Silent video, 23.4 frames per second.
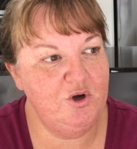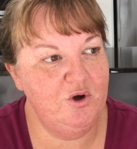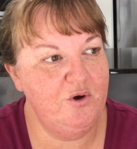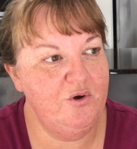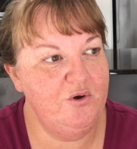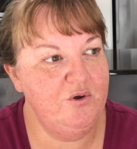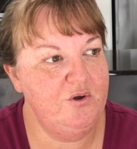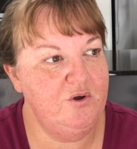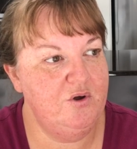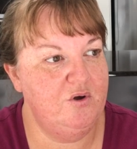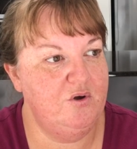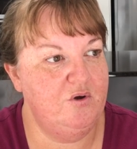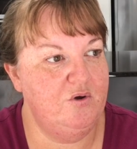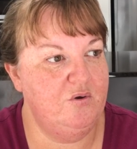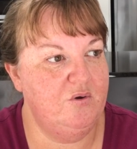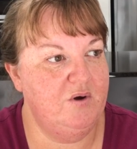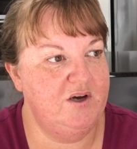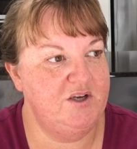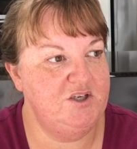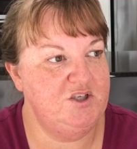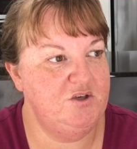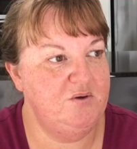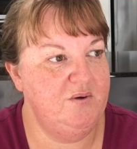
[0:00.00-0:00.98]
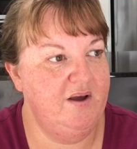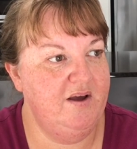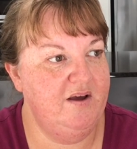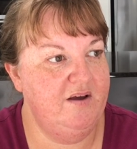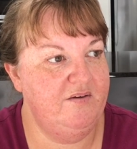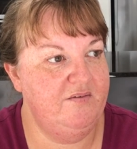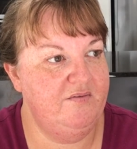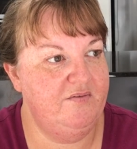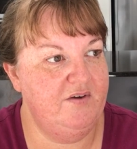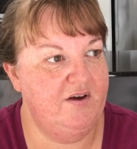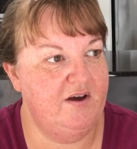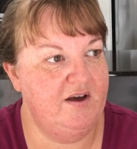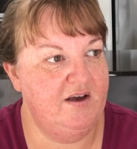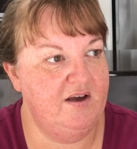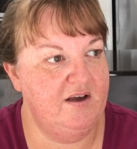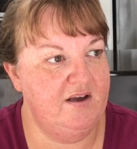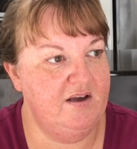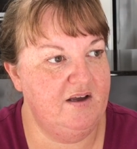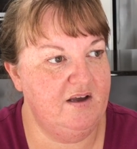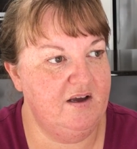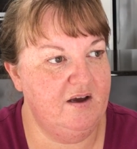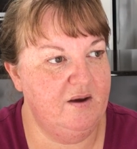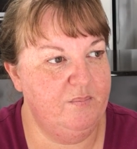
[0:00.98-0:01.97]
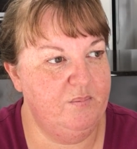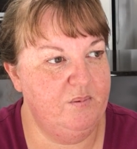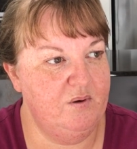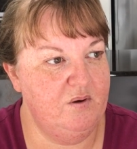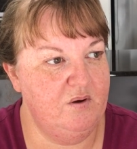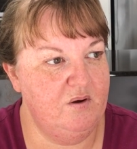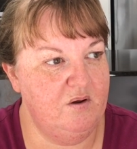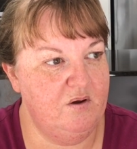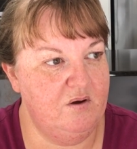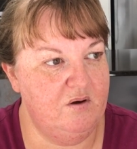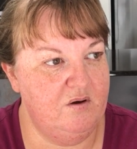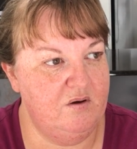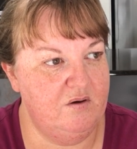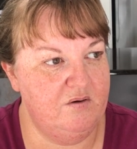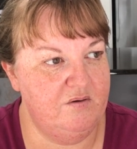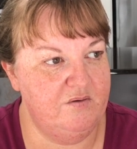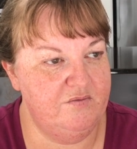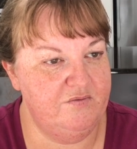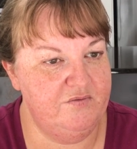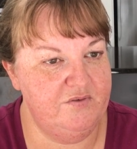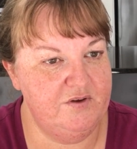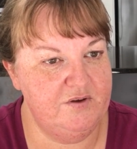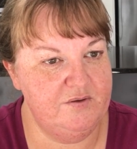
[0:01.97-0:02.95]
you. I do have a couple of,